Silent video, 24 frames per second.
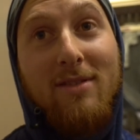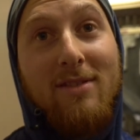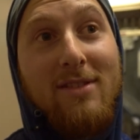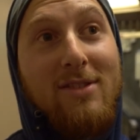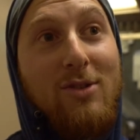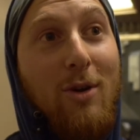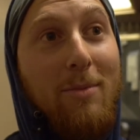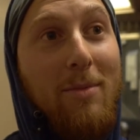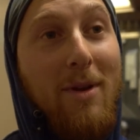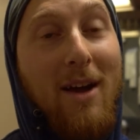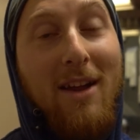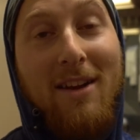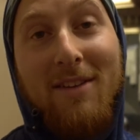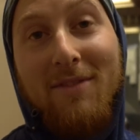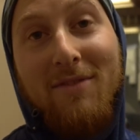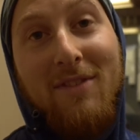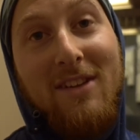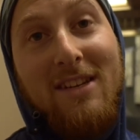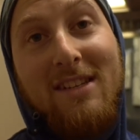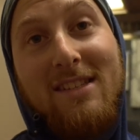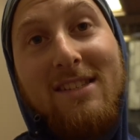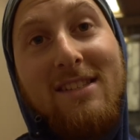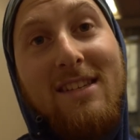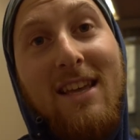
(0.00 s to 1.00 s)
So I'm not even
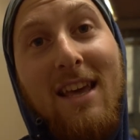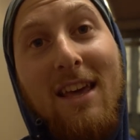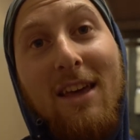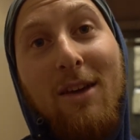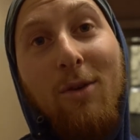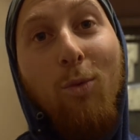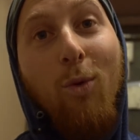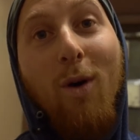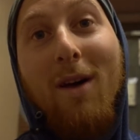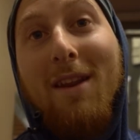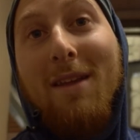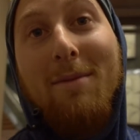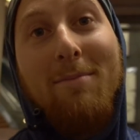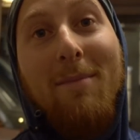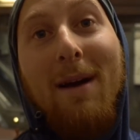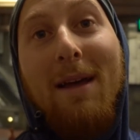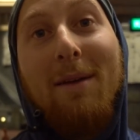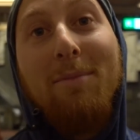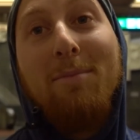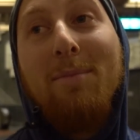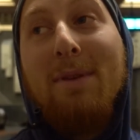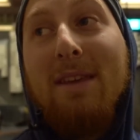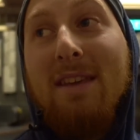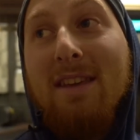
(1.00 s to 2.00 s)
gonna say what it
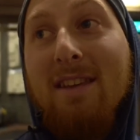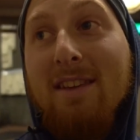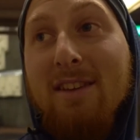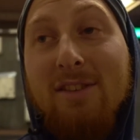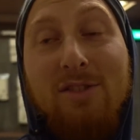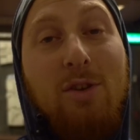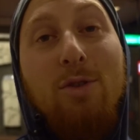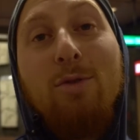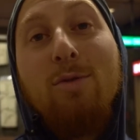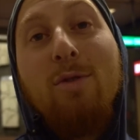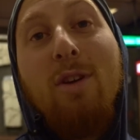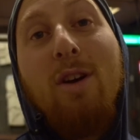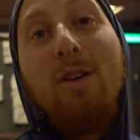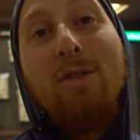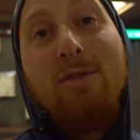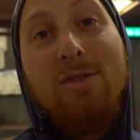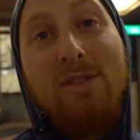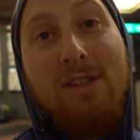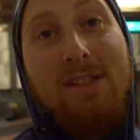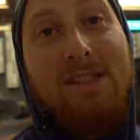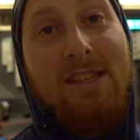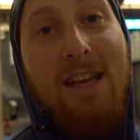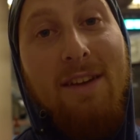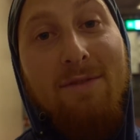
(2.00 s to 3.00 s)
might be, because who
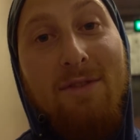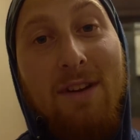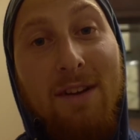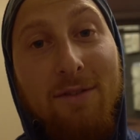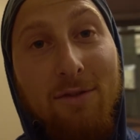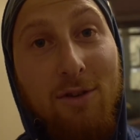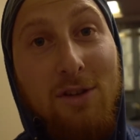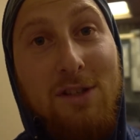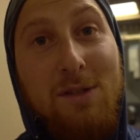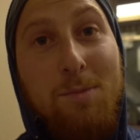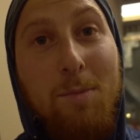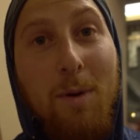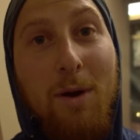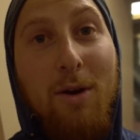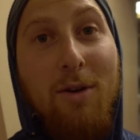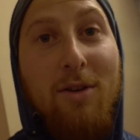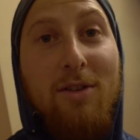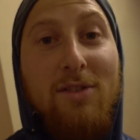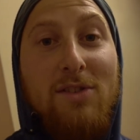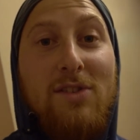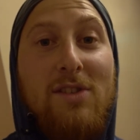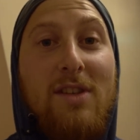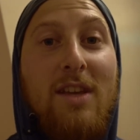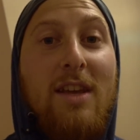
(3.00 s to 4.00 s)
knows, because I've never
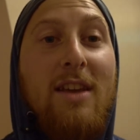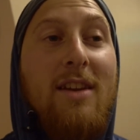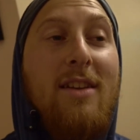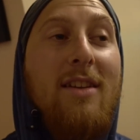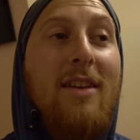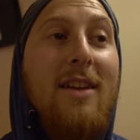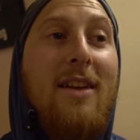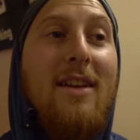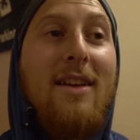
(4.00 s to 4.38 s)
experienced it.